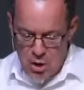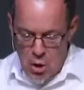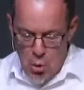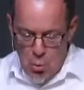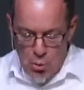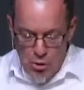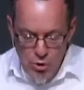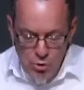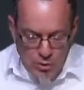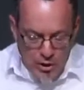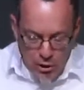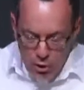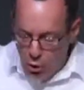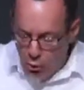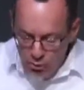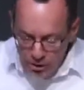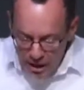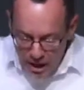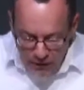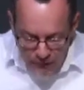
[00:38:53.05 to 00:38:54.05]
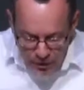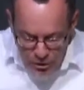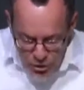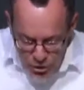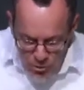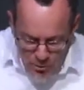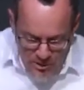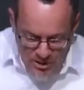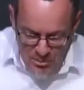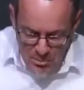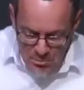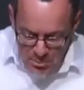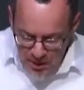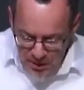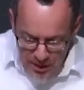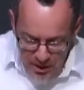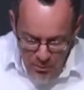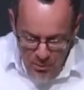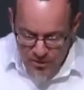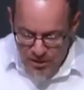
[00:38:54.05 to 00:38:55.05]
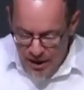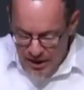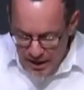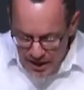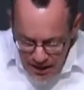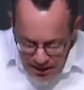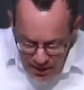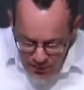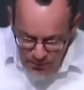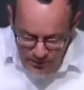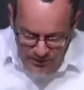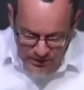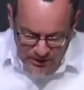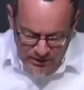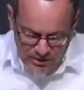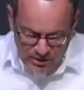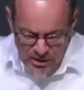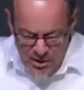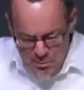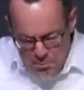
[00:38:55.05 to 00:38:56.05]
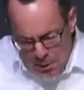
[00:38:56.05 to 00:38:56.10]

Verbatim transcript: where you could only ever do its bidding without any resistance,